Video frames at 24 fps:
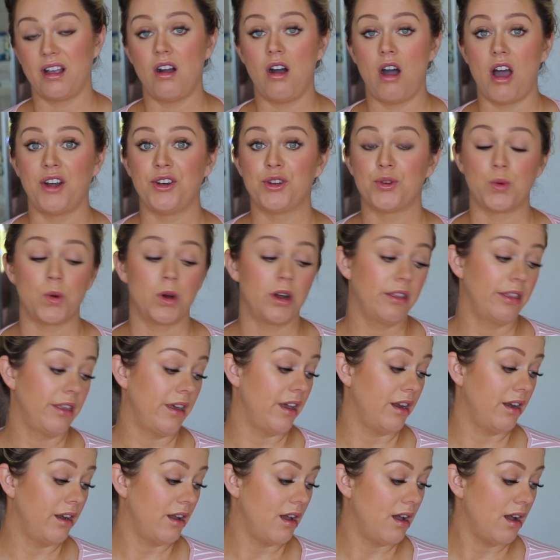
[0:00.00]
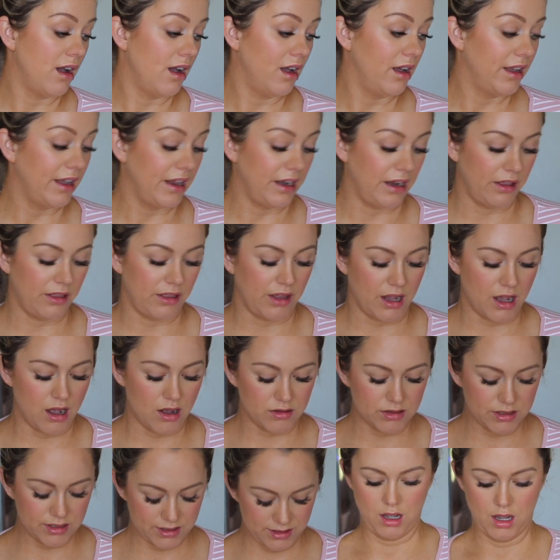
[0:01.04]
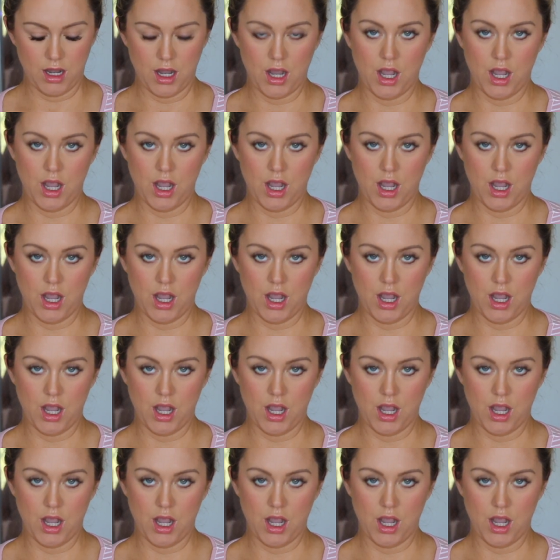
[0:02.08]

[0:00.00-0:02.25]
contour than anything else.